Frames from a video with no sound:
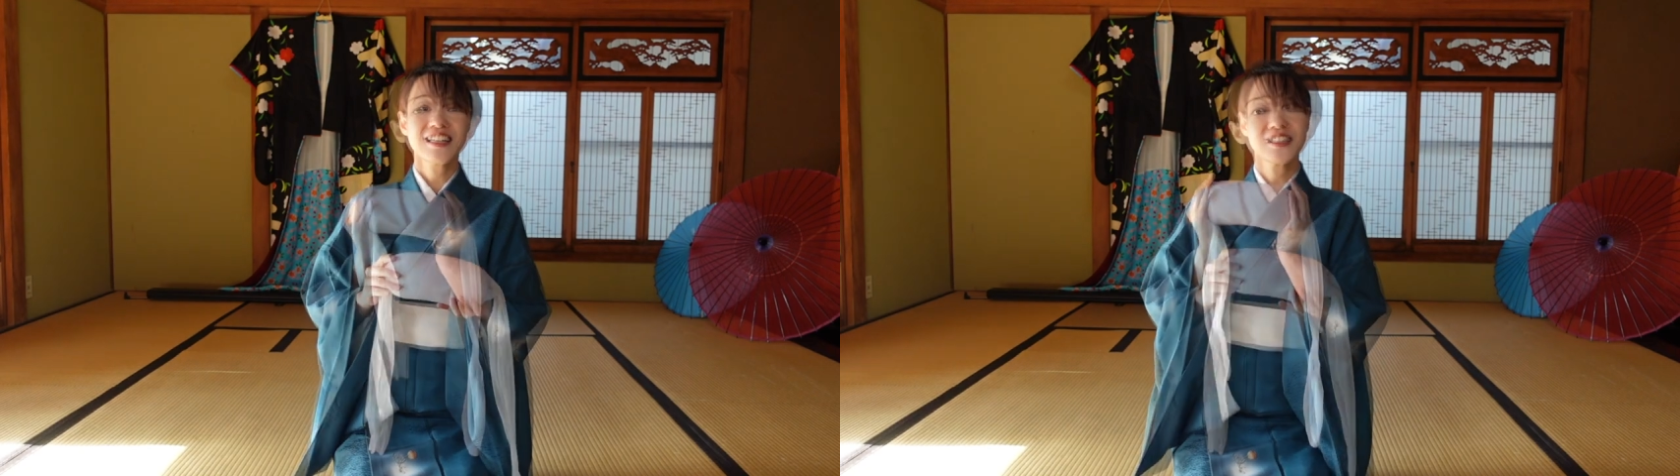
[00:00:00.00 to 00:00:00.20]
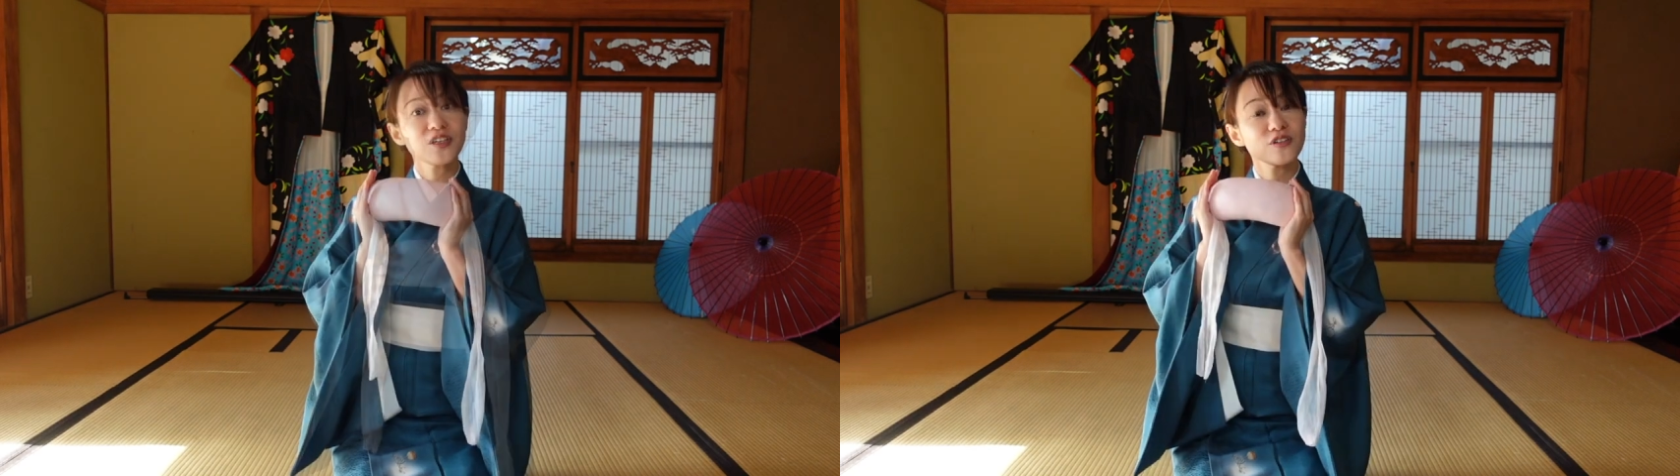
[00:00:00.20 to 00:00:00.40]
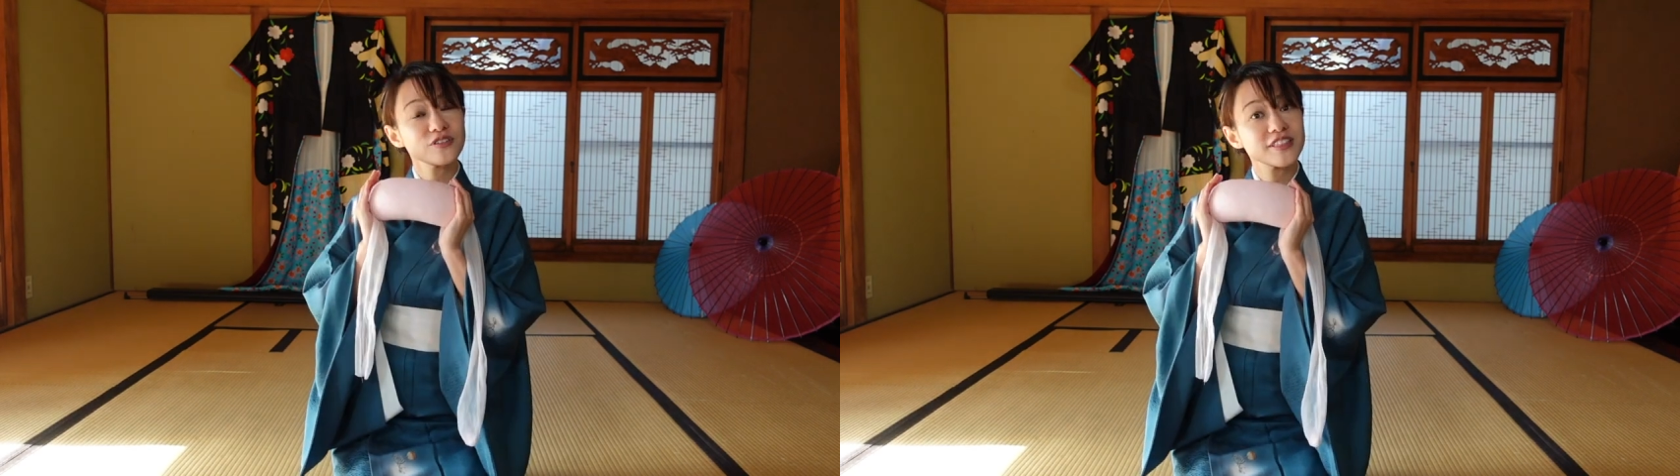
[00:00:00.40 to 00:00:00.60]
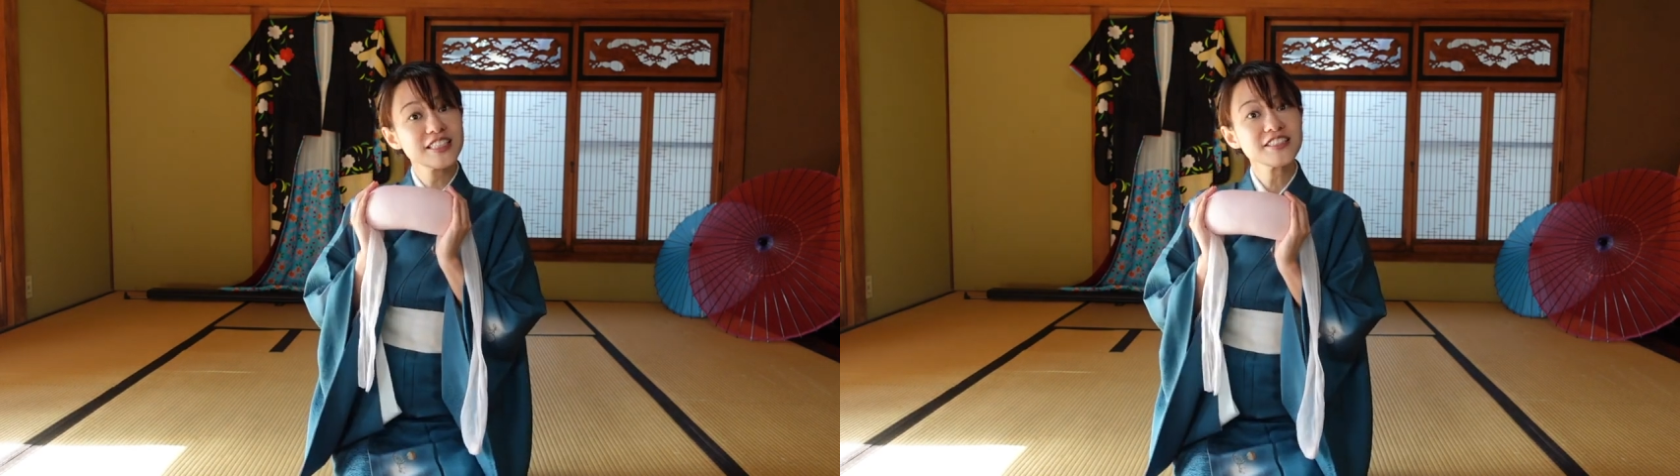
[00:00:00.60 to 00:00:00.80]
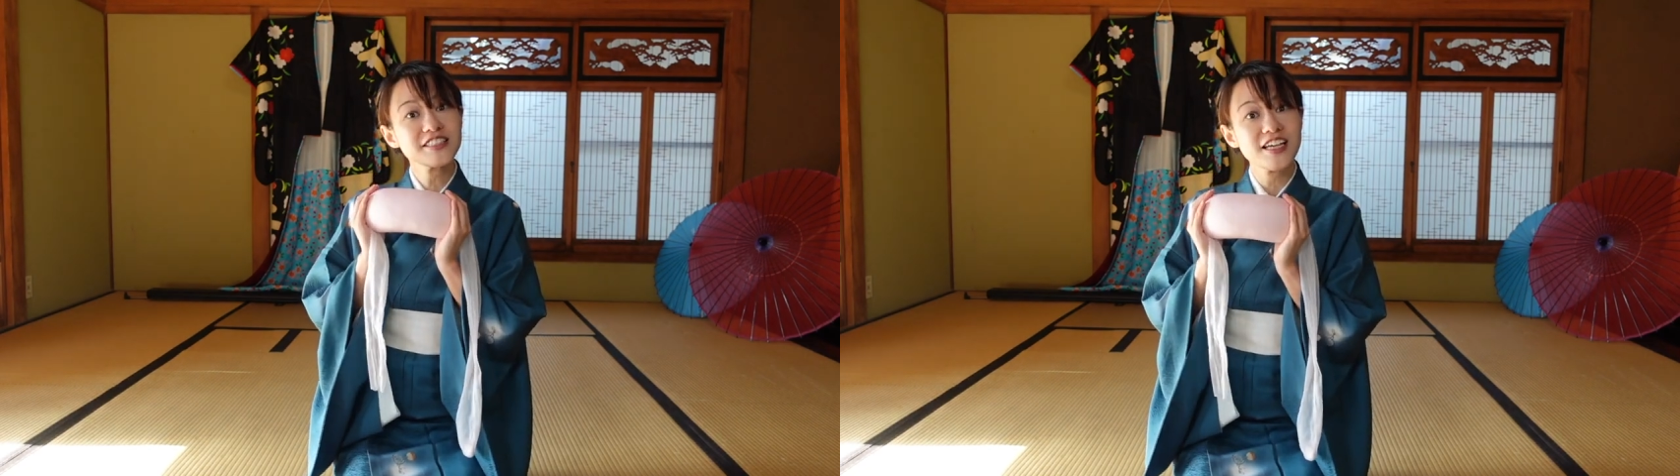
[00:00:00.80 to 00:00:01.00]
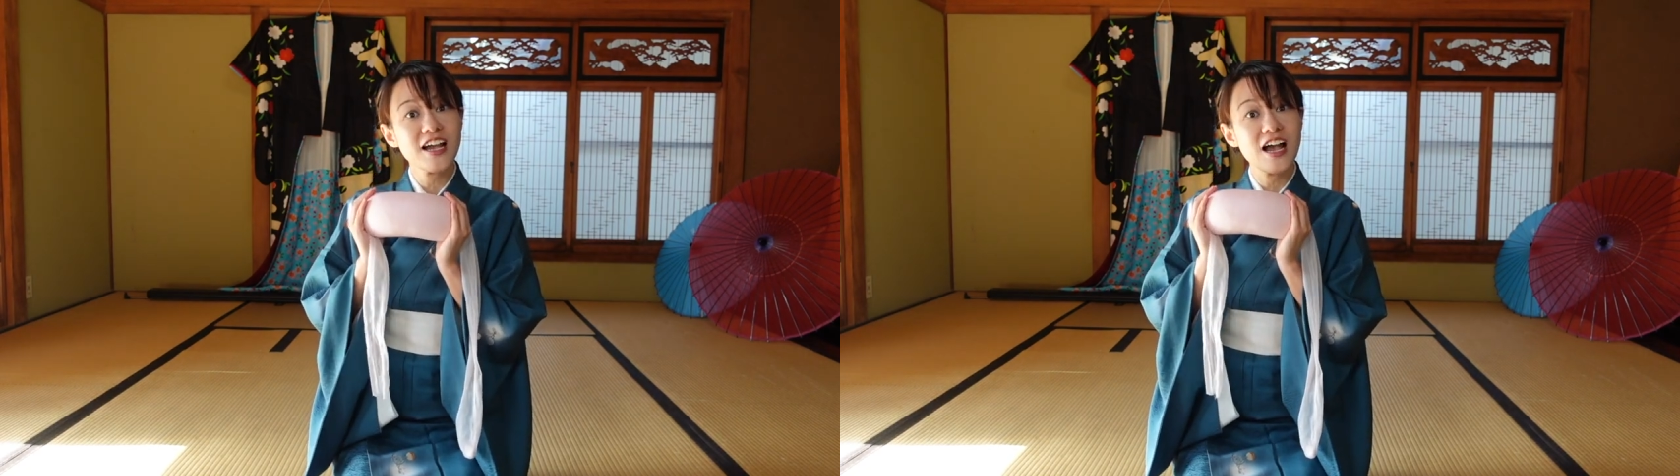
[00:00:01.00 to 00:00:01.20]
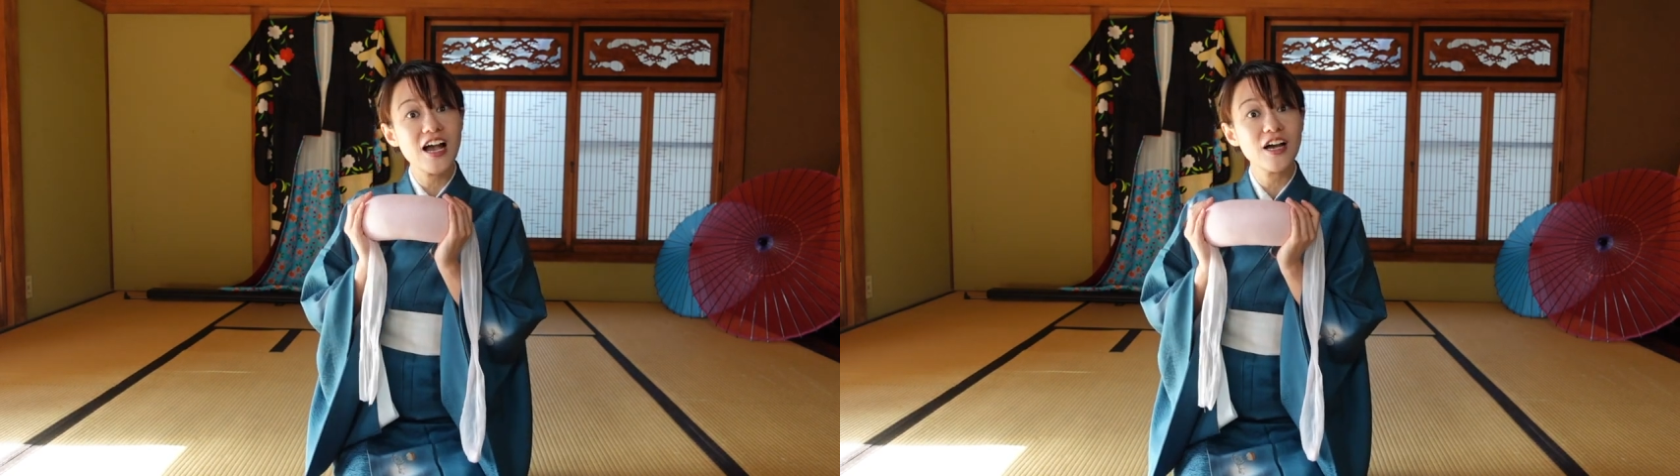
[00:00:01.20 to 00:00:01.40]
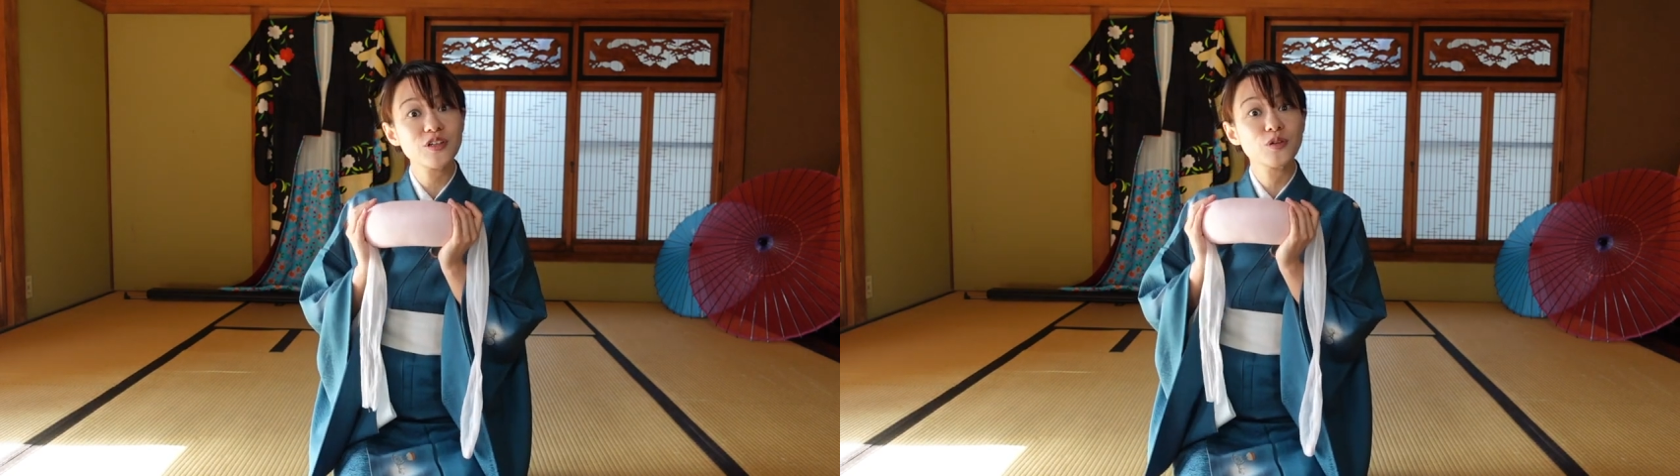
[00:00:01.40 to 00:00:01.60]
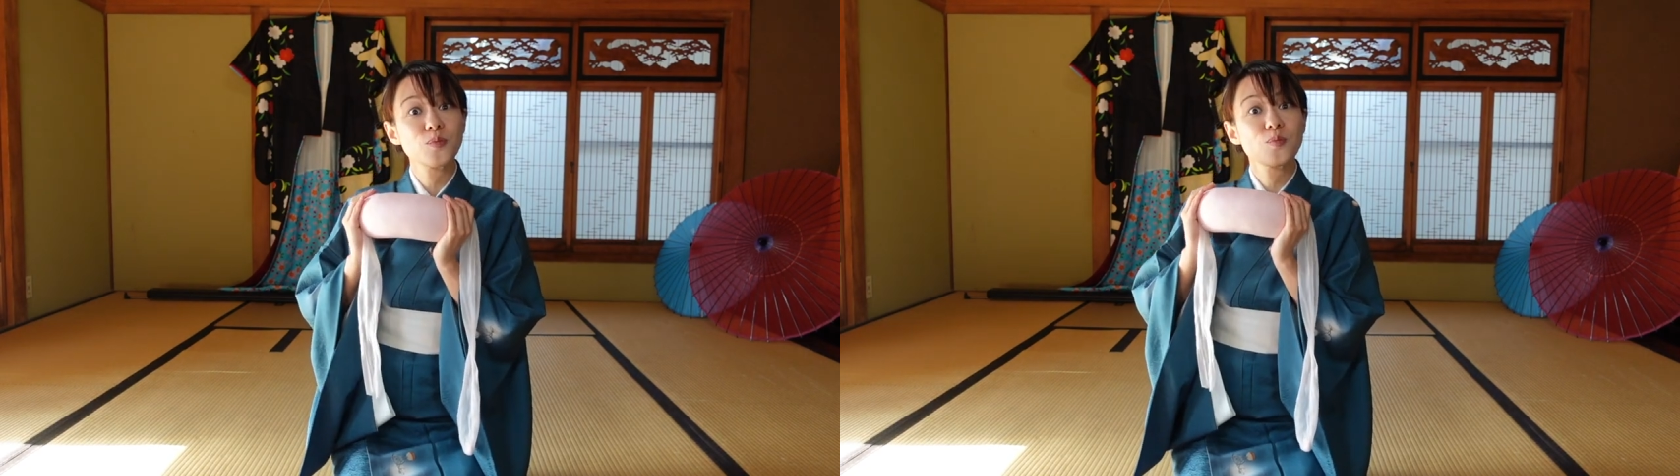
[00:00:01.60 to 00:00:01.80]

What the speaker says: So this can add